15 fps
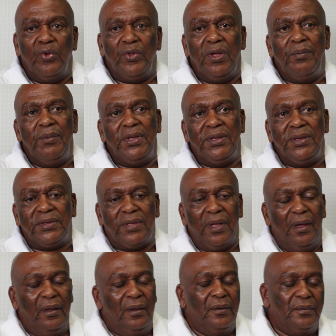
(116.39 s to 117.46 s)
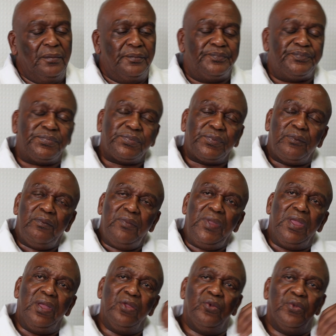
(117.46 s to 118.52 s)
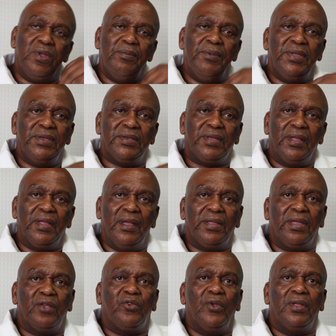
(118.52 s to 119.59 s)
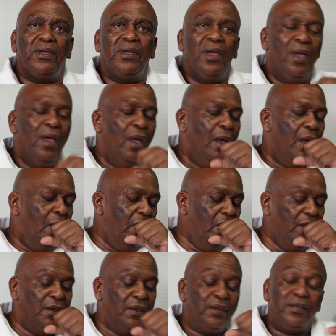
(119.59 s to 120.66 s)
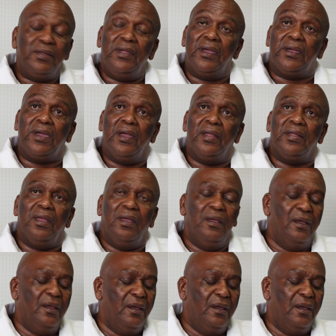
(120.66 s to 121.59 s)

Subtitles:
to the minister, to the minister that actually they can.